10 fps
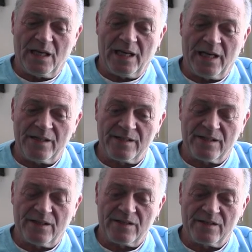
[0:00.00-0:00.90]
and
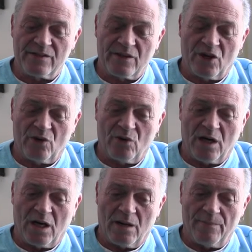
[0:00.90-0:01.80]
so
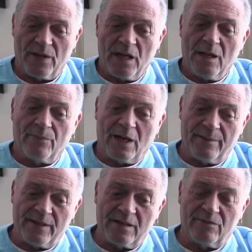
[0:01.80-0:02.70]
uh,
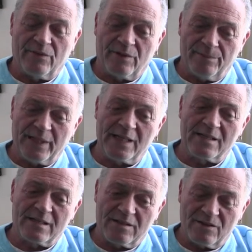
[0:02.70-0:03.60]
probably the the
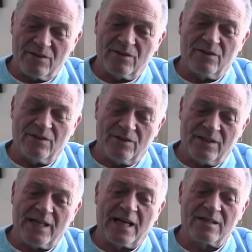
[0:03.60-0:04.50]
biggest
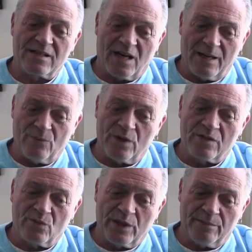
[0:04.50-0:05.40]
the next time
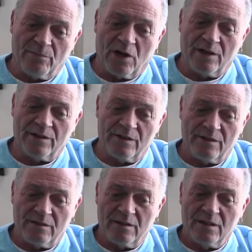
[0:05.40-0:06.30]
was when
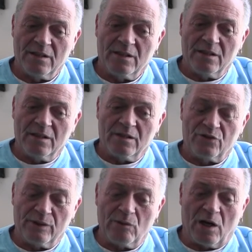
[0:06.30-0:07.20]
Martin
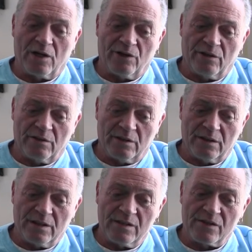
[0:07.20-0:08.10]
Treewalker
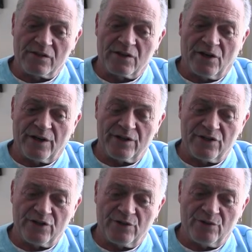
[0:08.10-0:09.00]
started
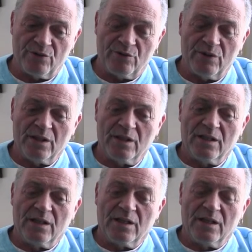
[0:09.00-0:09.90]
to
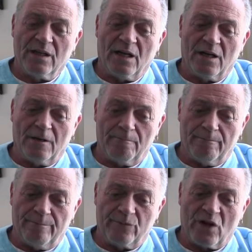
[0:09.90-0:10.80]
um,
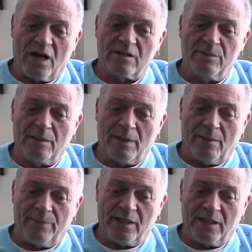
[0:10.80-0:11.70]
talk to me
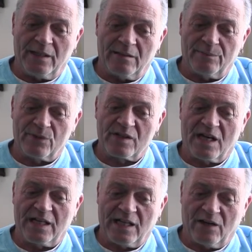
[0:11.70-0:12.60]
about being
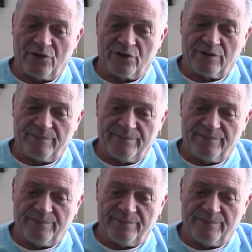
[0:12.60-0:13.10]
presiding elder,